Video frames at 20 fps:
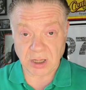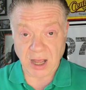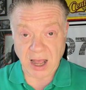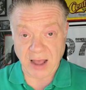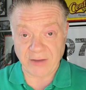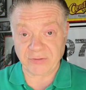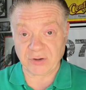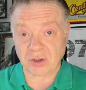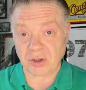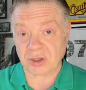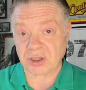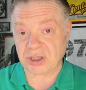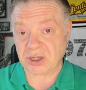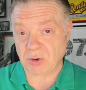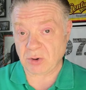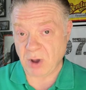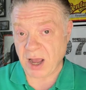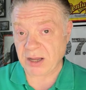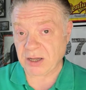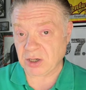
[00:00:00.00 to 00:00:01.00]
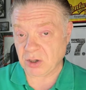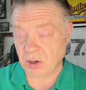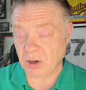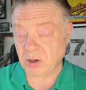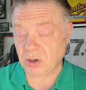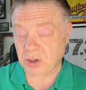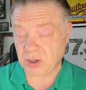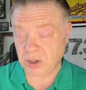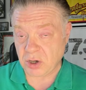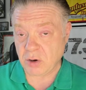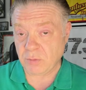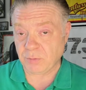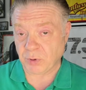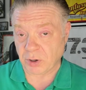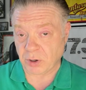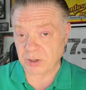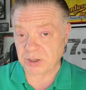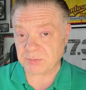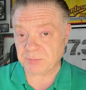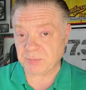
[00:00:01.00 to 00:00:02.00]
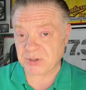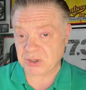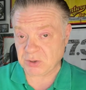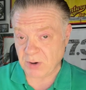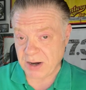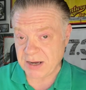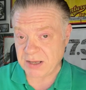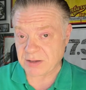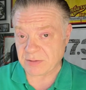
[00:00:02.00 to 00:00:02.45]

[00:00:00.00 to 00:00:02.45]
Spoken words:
haven't got 2 IQ points between